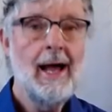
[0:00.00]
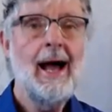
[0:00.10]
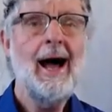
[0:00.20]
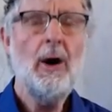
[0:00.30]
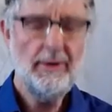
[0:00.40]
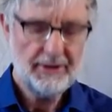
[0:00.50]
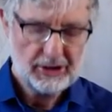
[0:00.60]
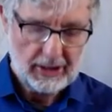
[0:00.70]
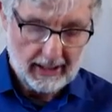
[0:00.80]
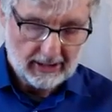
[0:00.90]
how is a
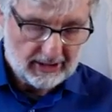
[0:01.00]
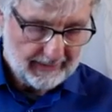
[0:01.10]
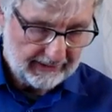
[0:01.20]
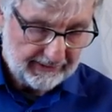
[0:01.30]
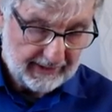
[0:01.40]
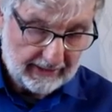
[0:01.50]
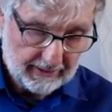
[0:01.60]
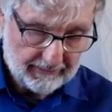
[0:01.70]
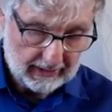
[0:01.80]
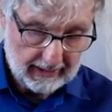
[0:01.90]
child to make sense
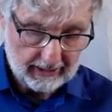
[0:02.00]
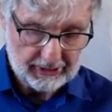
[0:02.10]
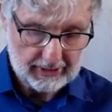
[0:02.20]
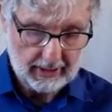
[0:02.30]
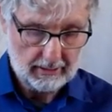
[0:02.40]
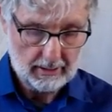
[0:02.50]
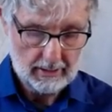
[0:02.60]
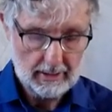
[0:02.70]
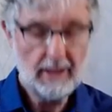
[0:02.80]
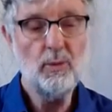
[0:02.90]
of the culture
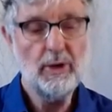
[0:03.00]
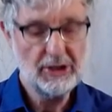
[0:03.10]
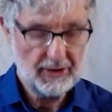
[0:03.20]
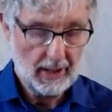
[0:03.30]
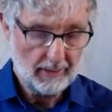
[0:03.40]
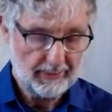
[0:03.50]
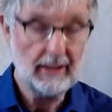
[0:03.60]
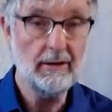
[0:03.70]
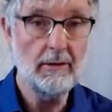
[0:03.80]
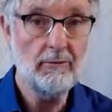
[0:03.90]
in which they are
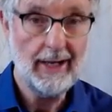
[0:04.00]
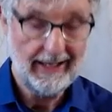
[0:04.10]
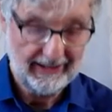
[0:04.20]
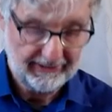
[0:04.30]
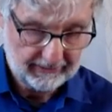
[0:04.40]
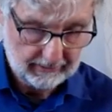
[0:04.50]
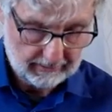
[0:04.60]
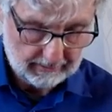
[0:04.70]
being raised?